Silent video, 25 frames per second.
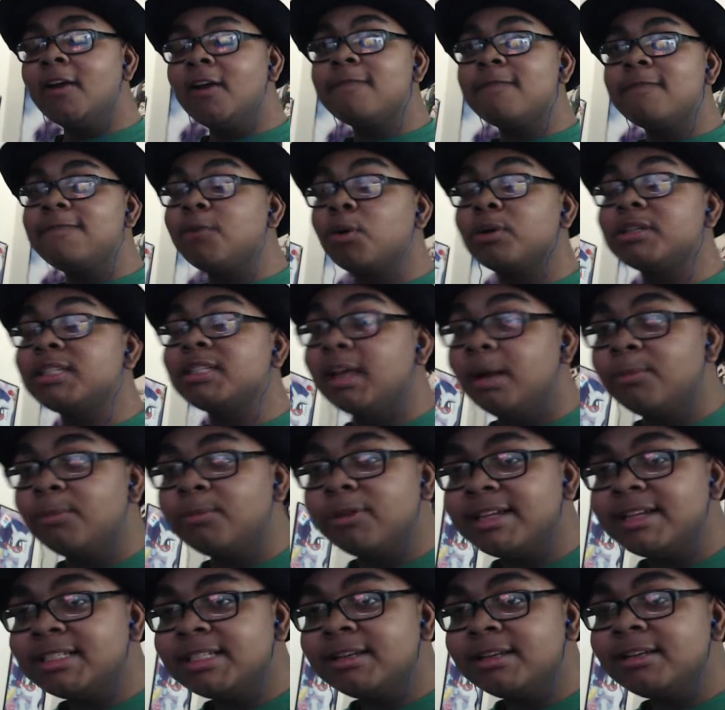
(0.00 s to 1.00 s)
for some
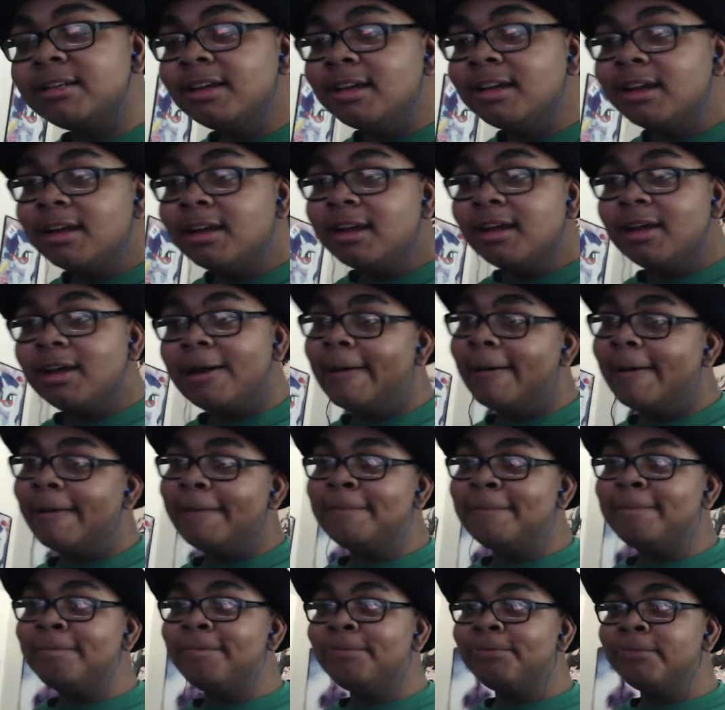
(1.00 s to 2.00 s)
reason,
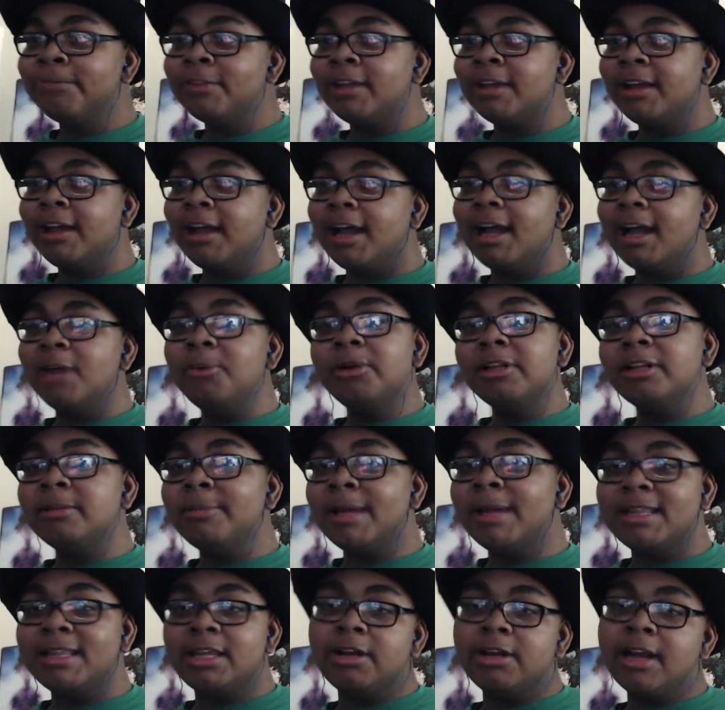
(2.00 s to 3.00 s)
I will
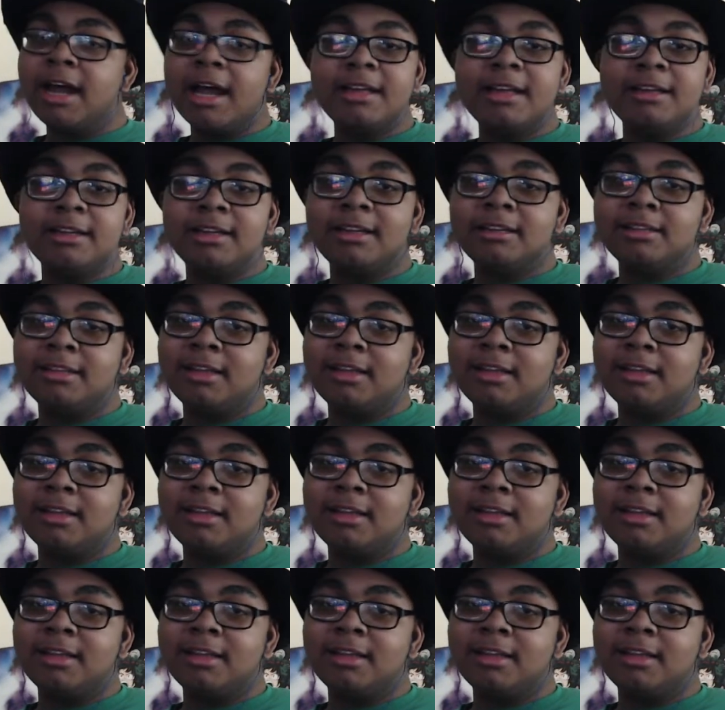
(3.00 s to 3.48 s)
admit, they're not...